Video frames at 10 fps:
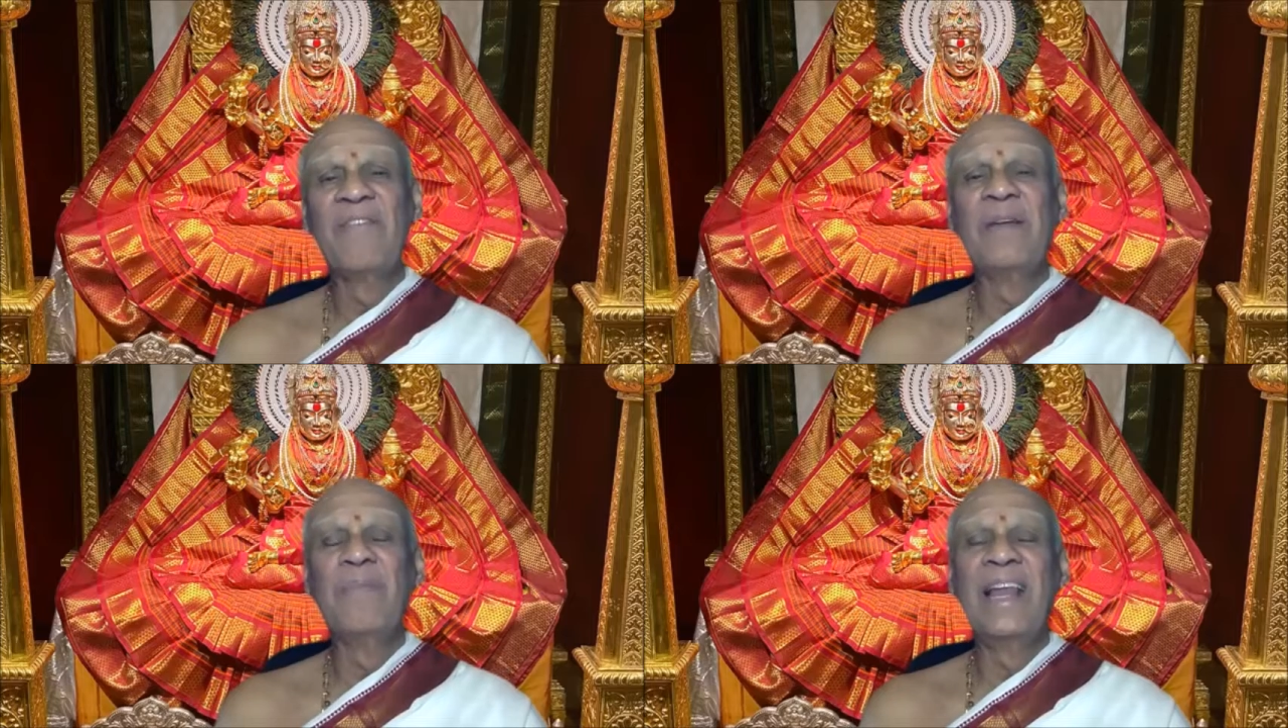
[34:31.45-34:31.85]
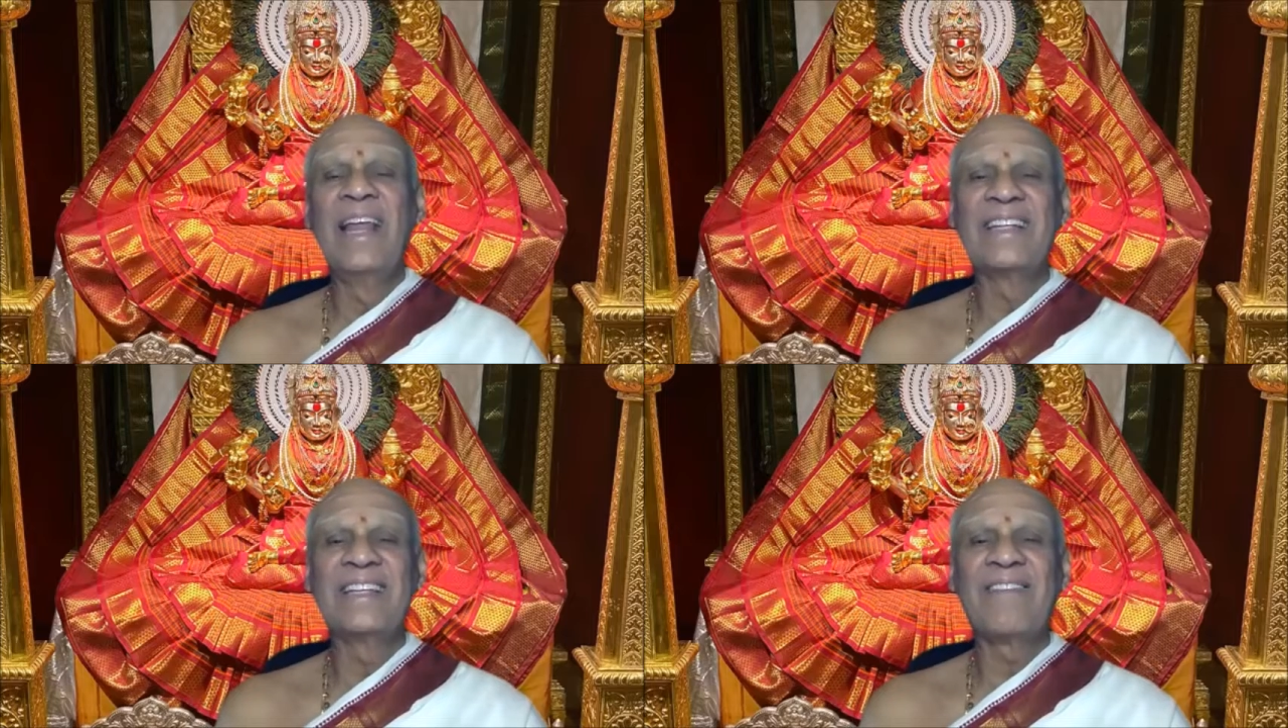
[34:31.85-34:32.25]
when
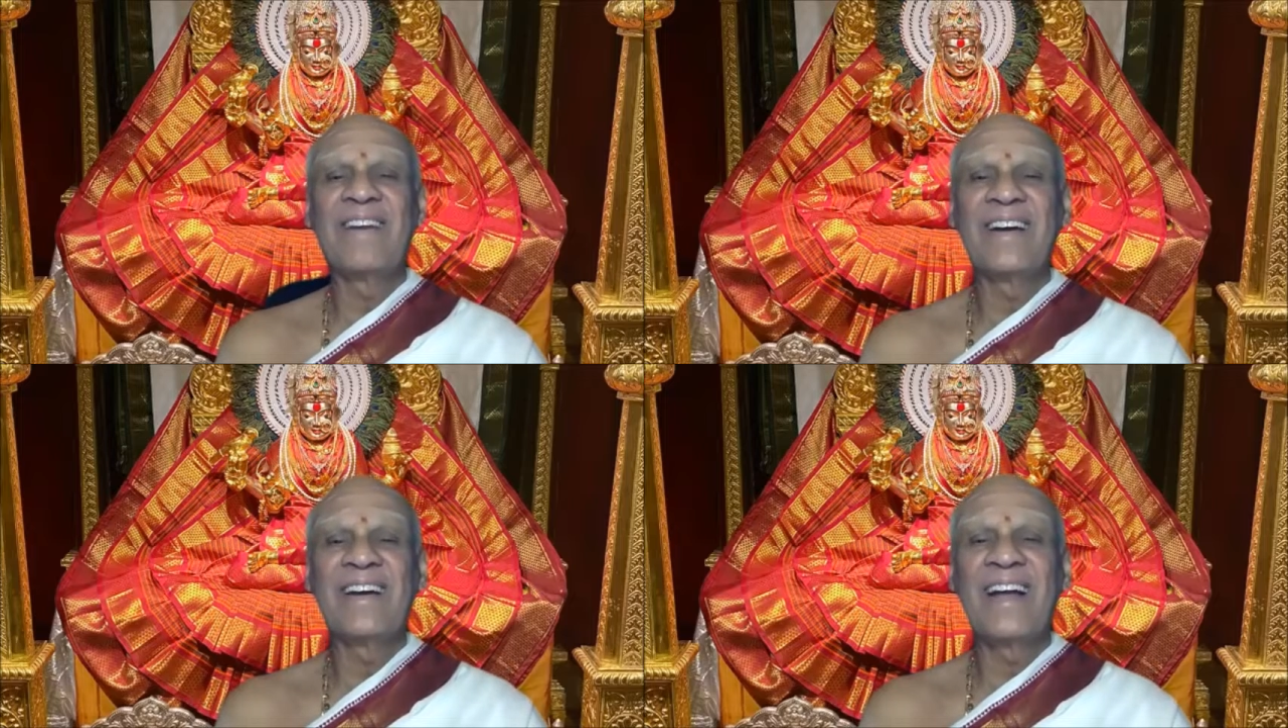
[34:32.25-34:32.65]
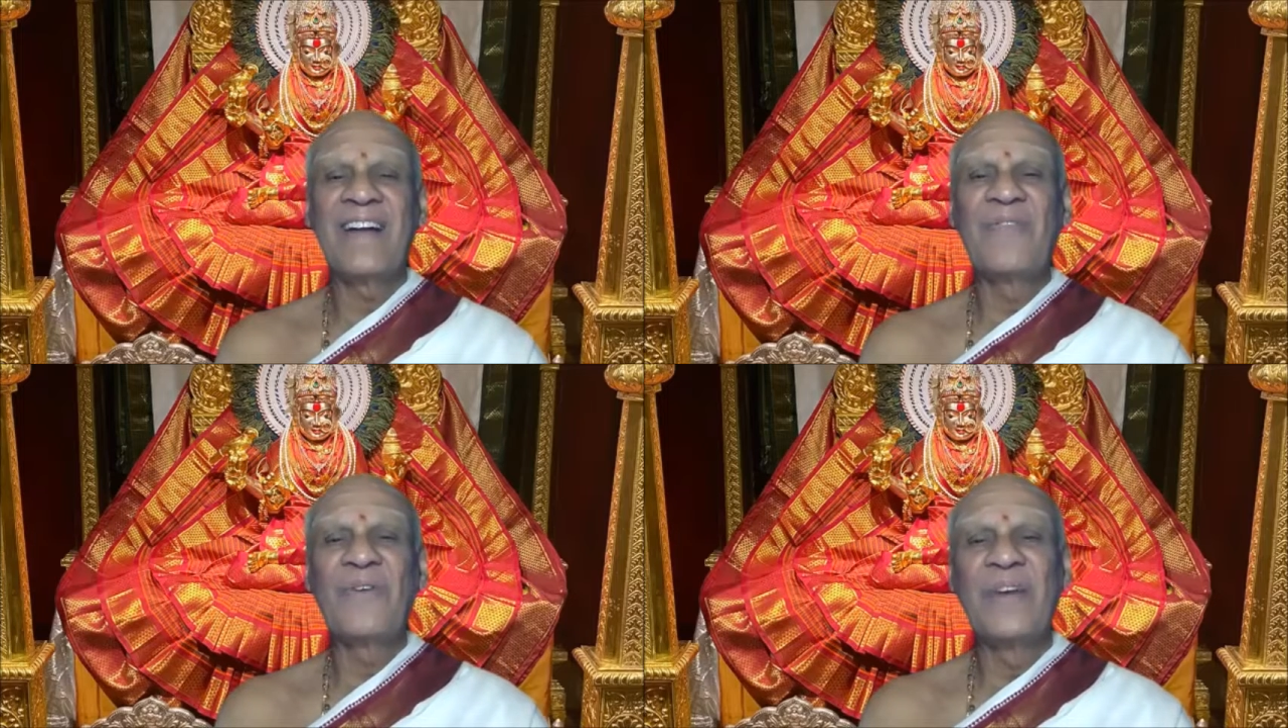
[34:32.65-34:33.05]
millions of
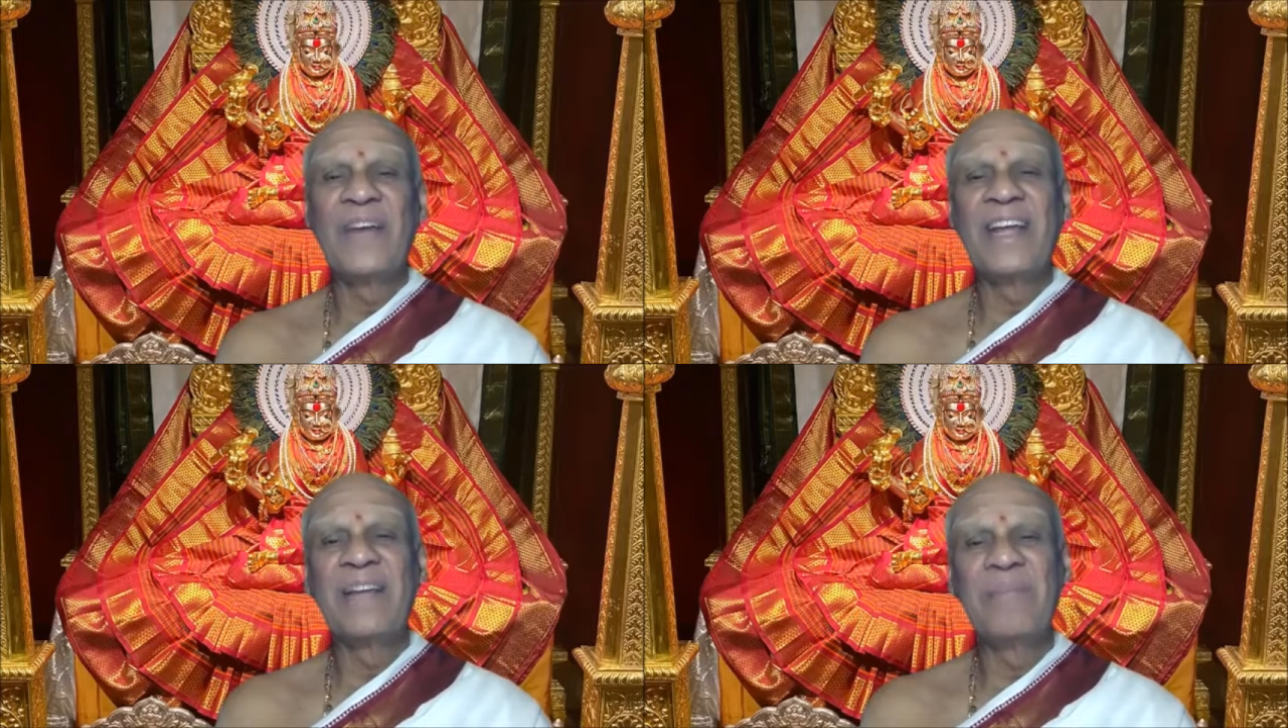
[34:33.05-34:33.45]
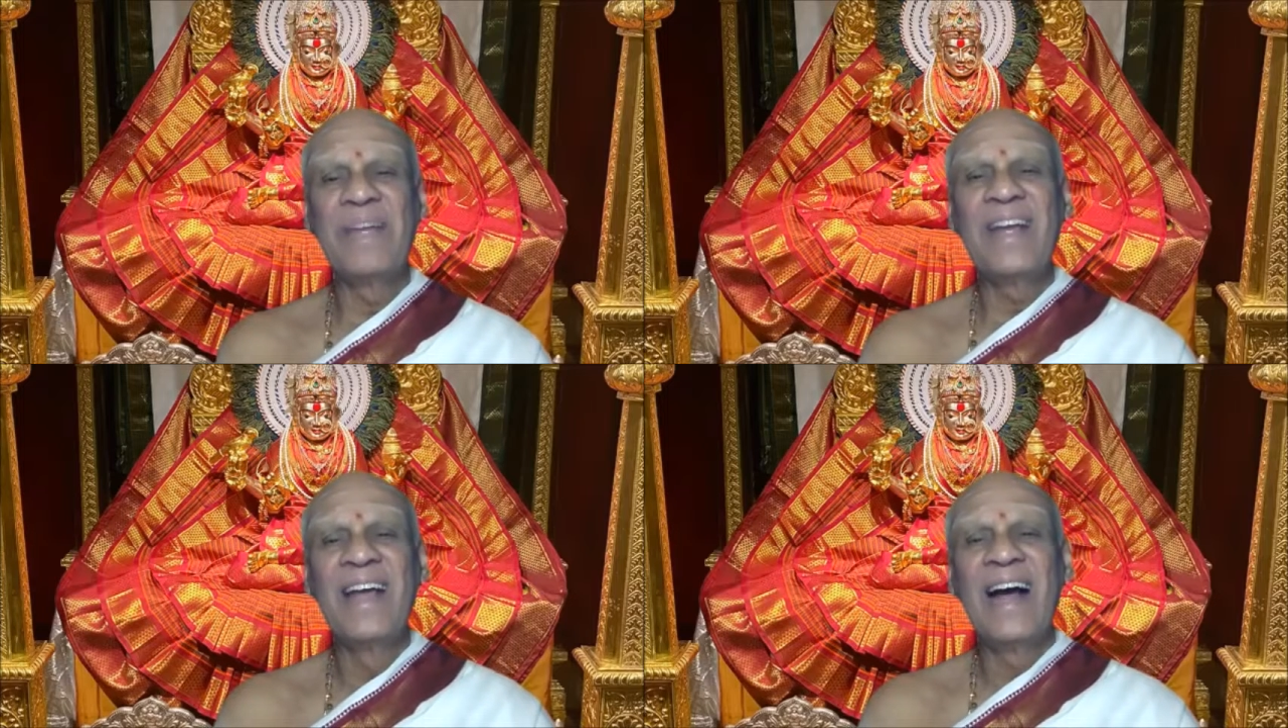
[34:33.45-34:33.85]
Ahankara floating in
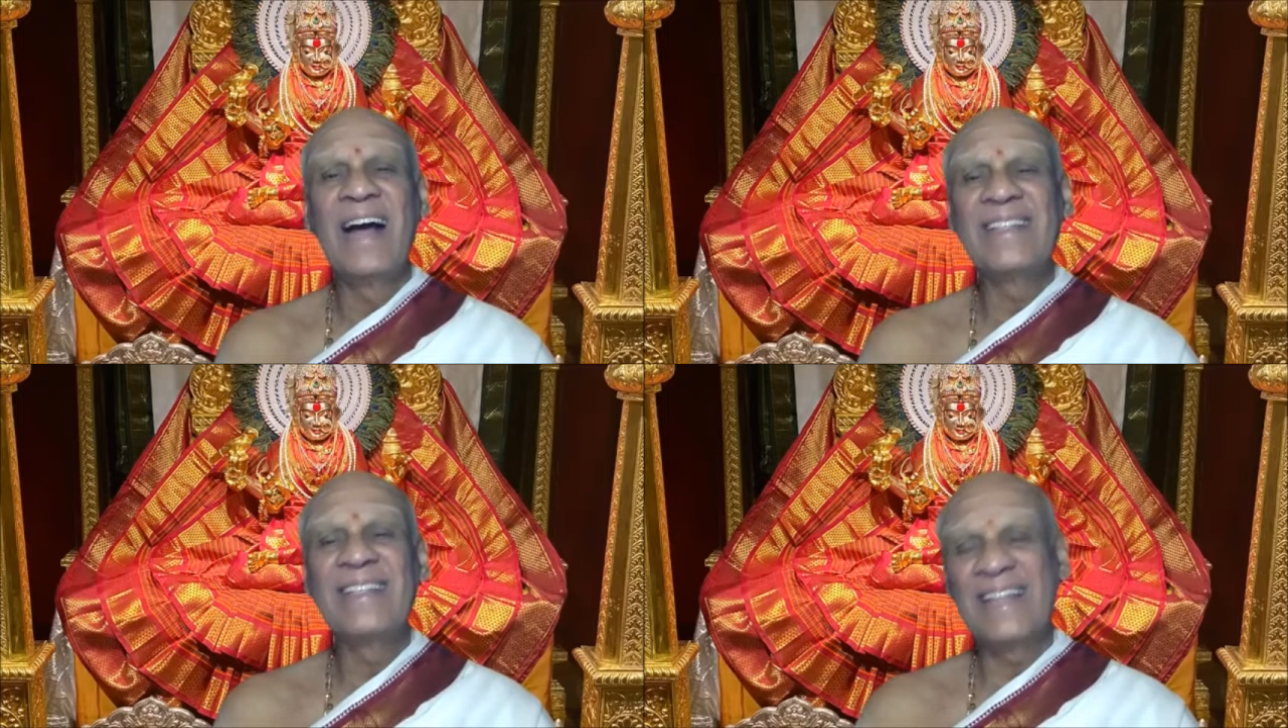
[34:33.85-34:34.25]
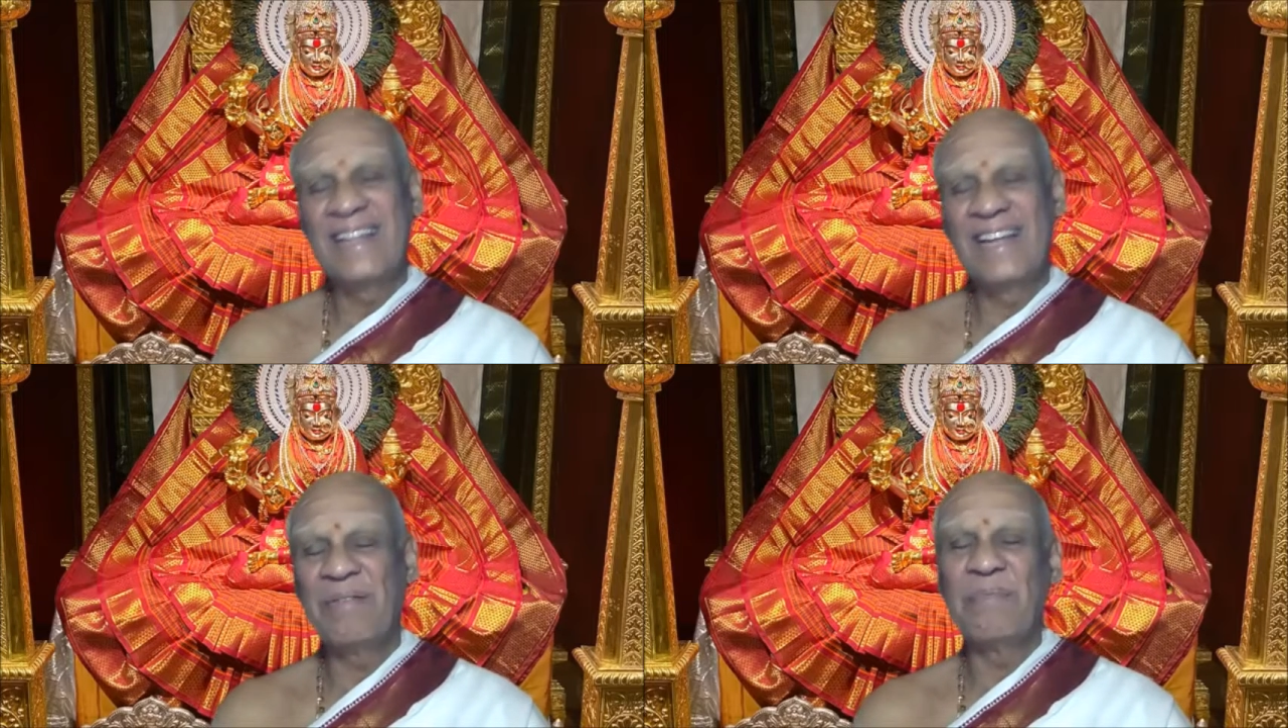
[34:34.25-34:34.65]
me as
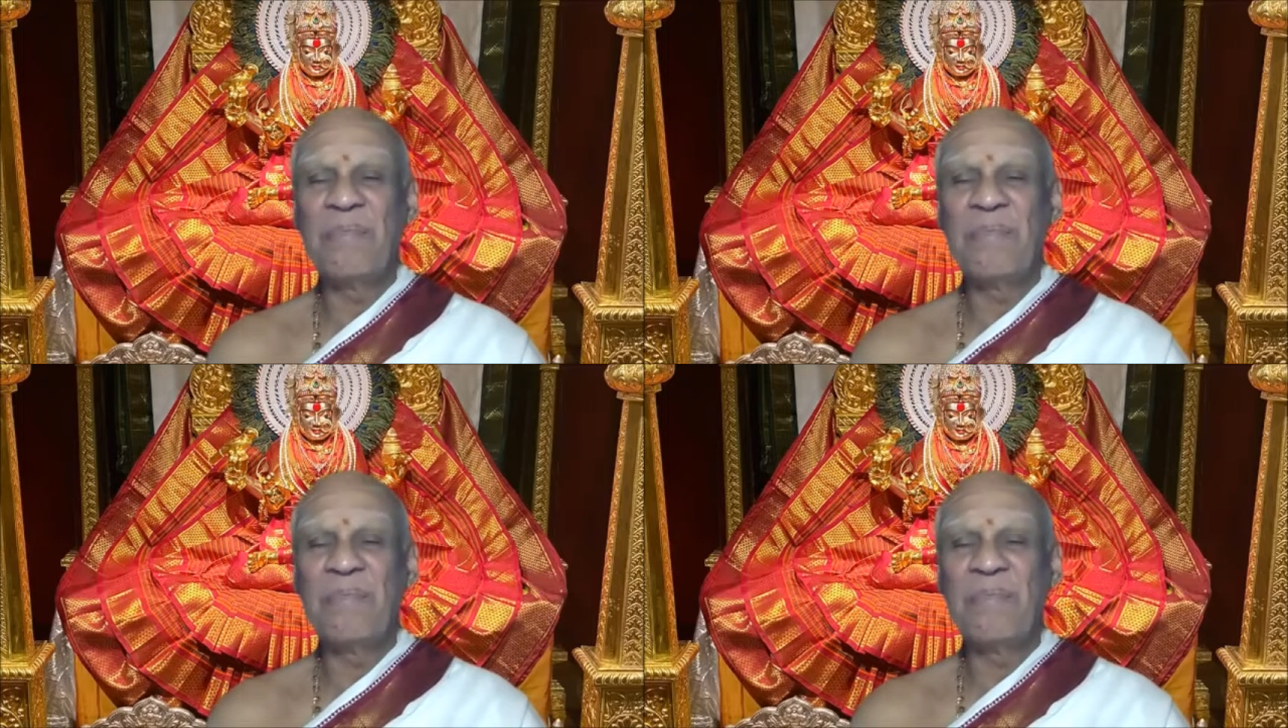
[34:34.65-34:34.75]
Satya.